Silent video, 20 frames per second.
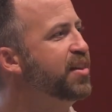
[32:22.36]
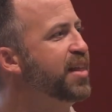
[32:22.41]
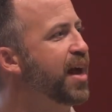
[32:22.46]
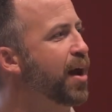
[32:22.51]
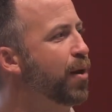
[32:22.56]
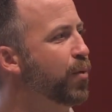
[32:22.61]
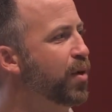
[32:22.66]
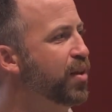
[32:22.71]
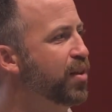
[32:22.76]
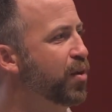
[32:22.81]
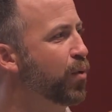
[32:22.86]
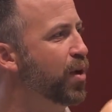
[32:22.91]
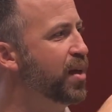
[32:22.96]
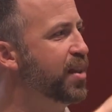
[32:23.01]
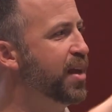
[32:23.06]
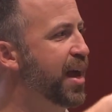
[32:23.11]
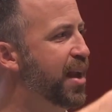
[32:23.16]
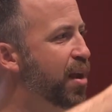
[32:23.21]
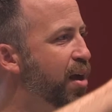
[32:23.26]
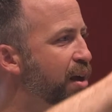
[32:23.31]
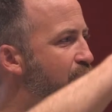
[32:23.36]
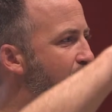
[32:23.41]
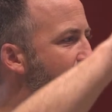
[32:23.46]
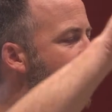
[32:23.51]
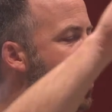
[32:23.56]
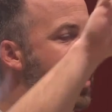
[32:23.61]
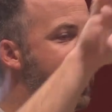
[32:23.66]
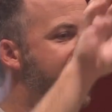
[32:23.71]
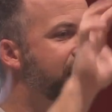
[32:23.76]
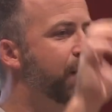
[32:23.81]
Who did that one? The one that had like
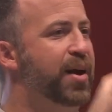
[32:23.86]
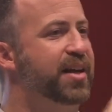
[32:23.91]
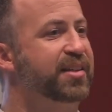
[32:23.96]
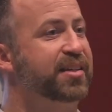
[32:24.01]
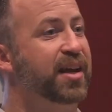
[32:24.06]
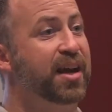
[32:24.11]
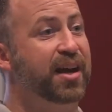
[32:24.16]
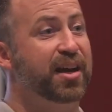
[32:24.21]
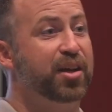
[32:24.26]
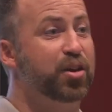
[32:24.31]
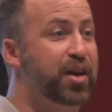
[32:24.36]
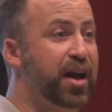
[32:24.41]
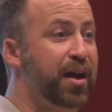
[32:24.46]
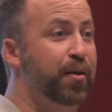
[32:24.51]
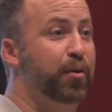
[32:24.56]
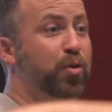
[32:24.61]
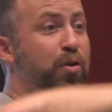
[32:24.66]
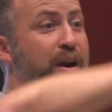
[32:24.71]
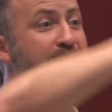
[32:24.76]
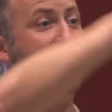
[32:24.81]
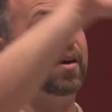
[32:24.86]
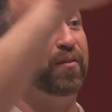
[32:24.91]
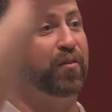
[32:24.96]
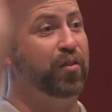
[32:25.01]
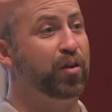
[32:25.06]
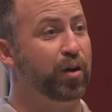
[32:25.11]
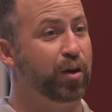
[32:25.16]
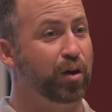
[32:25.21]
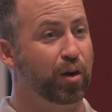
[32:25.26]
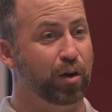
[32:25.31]
all. Anyways, you got Grand
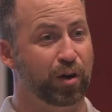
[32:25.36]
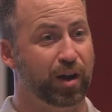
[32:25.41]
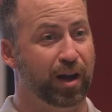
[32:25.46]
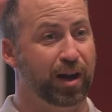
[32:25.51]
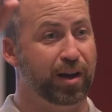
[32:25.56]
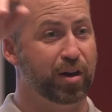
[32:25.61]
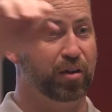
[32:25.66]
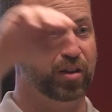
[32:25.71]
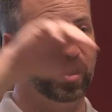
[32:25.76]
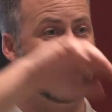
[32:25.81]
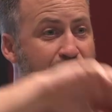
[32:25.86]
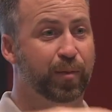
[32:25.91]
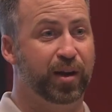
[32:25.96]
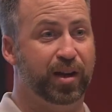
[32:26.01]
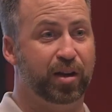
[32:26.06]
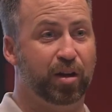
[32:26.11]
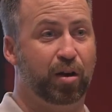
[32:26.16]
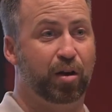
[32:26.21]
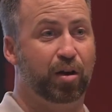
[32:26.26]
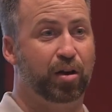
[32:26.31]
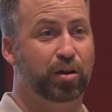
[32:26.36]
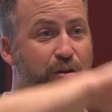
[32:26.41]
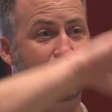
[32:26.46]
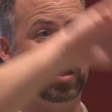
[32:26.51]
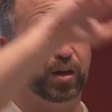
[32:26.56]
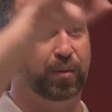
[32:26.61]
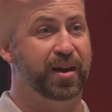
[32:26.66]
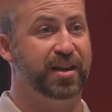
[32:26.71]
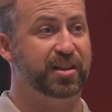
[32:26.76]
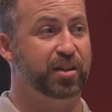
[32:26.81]
Avenue. I know that everybody, y'all are all
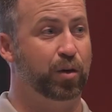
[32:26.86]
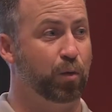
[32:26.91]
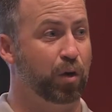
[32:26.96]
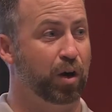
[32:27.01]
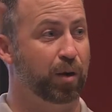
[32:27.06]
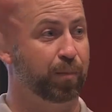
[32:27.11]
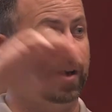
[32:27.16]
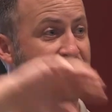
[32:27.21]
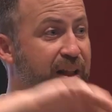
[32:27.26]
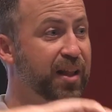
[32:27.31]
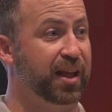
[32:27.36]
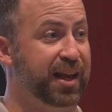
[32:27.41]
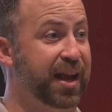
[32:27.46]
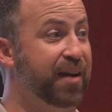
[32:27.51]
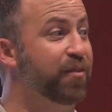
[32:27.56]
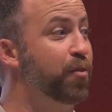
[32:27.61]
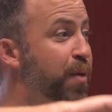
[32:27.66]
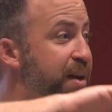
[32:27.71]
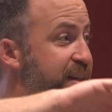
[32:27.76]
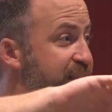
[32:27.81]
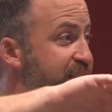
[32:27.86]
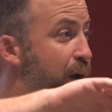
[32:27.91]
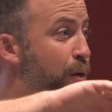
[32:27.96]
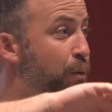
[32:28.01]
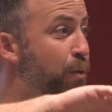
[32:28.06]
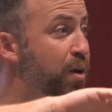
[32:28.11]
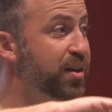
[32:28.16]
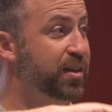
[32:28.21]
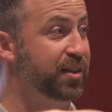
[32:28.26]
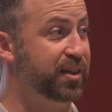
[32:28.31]
doing amazing work, but like everybody's
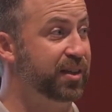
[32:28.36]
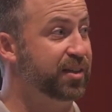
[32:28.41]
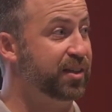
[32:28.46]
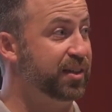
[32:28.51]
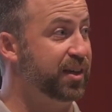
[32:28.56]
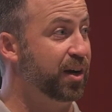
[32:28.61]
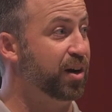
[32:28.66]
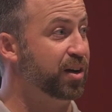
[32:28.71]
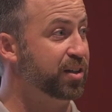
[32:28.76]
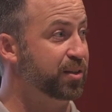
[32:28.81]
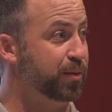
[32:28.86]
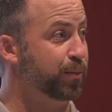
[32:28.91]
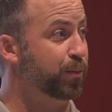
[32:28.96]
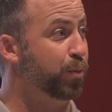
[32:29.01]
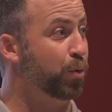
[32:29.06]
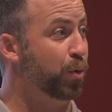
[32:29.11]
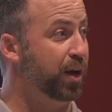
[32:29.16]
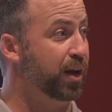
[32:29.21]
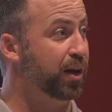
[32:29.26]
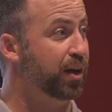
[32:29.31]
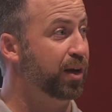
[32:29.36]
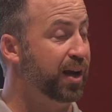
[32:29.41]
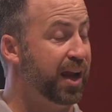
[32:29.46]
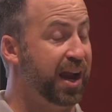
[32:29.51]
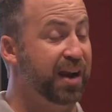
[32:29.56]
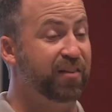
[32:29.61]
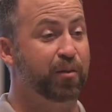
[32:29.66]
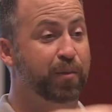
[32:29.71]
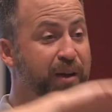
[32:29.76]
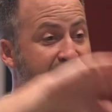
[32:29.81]
got one. To Derek's point,
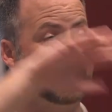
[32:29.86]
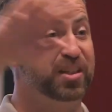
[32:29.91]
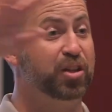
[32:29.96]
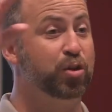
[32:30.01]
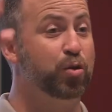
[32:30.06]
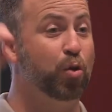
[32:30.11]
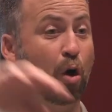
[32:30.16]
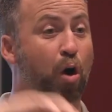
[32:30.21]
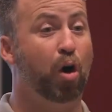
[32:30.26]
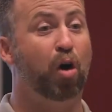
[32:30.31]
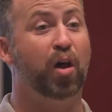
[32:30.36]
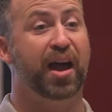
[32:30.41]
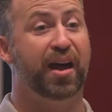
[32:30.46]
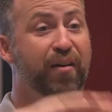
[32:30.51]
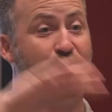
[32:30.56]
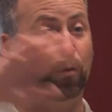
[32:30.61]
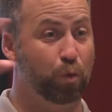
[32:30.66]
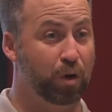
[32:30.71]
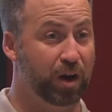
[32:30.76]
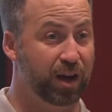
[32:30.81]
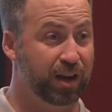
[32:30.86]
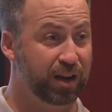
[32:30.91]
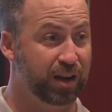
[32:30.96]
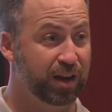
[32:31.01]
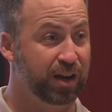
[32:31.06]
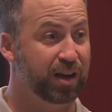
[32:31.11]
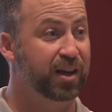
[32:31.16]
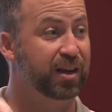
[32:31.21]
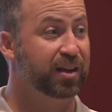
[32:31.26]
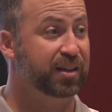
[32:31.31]
you all have
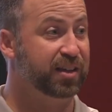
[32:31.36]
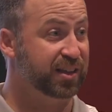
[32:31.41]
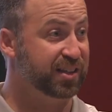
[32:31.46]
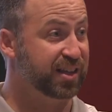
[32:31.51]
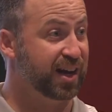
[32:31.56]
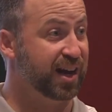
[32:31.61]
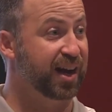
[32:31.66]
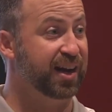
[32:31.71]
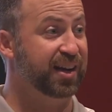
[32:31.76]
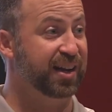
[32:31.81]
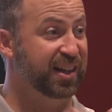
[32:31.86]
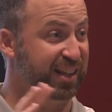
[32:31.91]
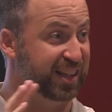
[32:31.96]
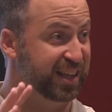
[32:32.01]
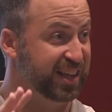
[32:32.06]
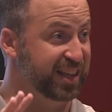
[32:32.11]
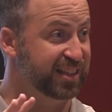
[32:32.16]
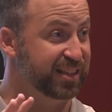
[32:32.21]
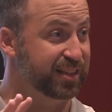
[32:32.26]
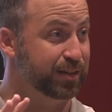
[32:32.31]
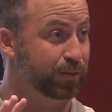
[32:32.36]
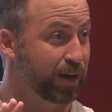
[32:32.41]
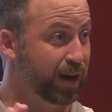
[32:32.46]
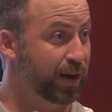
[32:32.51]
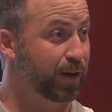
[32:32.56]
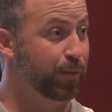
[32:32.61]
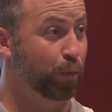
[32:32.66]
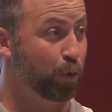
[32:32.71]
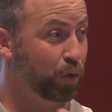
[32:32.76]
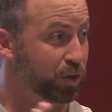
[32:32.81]
one design at least,
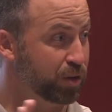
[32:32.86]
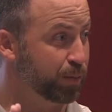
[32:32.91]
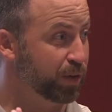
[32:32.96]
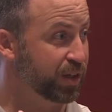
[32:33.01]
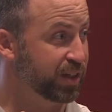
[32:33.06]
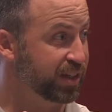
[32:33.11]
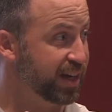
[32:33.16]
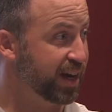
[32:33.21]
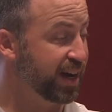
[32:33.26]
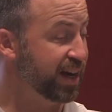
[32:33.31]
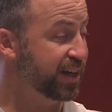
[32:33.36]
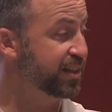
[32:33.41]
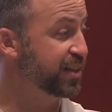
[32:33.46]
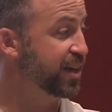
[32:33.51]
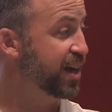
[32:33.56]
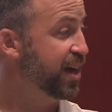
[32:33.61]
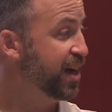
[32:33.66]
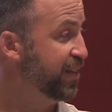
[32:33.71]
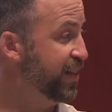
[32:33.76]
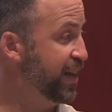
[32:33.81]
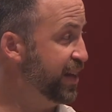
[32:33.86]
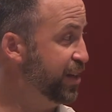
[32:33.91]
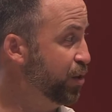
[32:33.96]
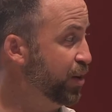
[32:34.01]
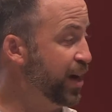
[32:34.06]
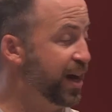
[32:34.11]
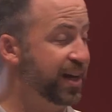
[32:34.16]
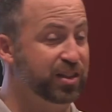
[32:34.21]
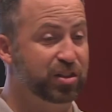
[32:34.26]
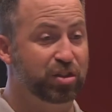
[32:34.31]
right? Multiple designs that
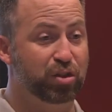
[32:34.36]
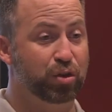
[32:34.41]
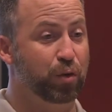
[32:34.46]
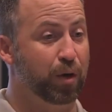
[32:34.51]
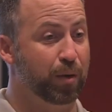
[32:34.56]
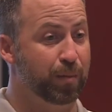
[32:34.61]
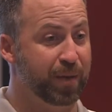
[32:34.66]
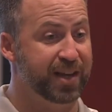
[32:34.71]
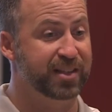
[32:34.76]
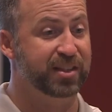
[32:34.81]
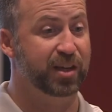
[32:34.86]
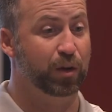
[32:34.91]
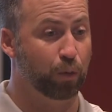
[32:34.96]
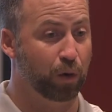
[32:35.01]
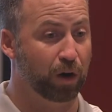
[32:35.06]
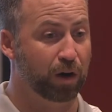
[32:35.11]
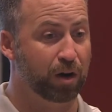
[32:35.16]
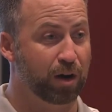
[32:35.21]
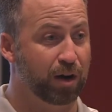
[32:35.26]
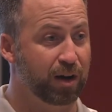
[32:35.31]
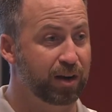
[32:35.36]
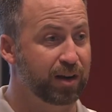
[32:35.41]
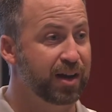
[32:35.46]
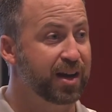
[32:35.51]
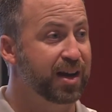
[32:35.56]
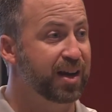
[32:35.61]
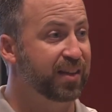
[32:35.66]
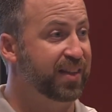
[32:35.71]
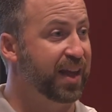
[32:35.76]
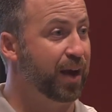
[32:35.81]
you guys do amazing work
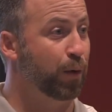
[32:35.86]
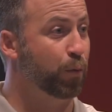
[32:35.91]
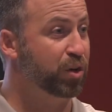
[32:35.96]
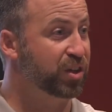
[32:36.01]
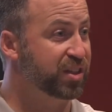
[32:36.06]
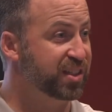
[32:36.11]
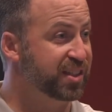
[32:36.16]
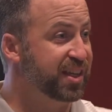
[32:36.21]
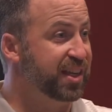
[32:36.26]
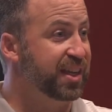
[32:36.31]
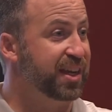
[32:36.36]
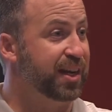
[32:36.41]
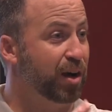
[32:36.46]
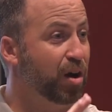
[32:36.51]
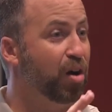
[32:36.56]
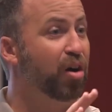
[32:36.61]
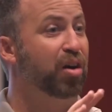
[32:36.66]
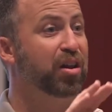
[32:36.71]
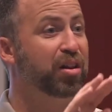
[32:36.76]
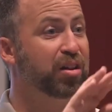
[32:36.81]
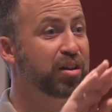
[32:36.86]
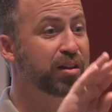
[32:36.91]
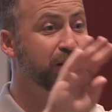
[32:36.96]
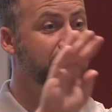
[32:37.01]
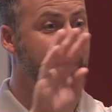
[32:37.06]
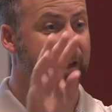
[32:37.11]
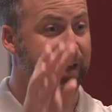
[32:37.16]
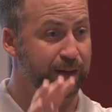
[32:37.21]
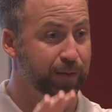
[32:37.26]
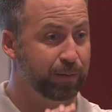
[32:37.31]
on. That we're sitting on a
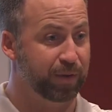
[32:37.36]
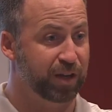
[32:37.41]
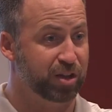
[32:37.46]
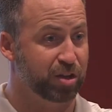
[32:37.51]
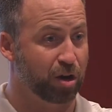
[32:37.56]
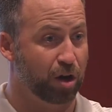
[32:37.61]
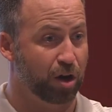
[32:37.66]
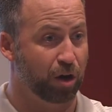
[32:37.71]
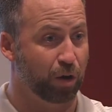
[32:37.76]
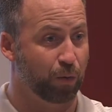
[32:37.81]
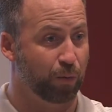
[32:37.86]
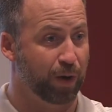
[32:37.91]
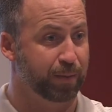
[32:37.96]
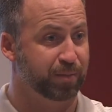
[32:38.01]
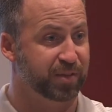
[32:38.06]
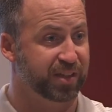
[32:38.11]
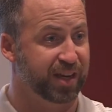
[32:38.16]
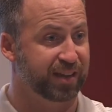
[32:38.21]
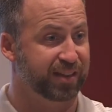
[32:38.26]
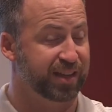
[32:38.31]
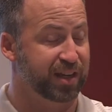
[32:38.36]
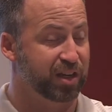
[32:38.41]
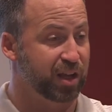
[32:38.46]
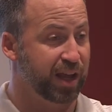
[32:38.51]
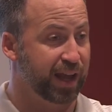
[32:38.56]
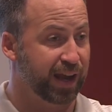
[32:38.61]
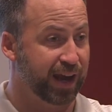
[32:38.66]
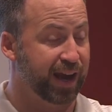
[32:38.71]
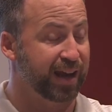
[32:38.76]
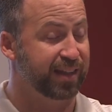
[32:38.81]
little image on our website
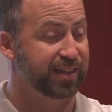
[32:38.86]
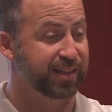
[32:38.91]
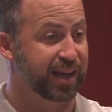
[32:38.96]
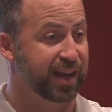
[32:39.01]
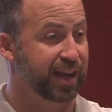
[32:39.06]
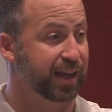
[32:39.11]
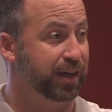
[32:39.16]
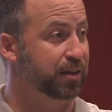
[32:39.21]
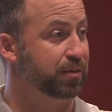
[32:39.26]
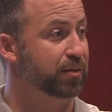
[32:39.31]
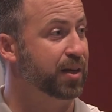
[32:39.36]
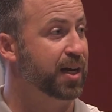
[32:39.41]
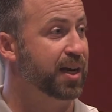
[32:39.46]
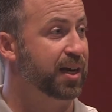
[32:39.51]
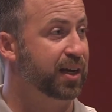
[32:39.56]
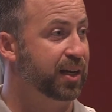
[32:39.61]
that I think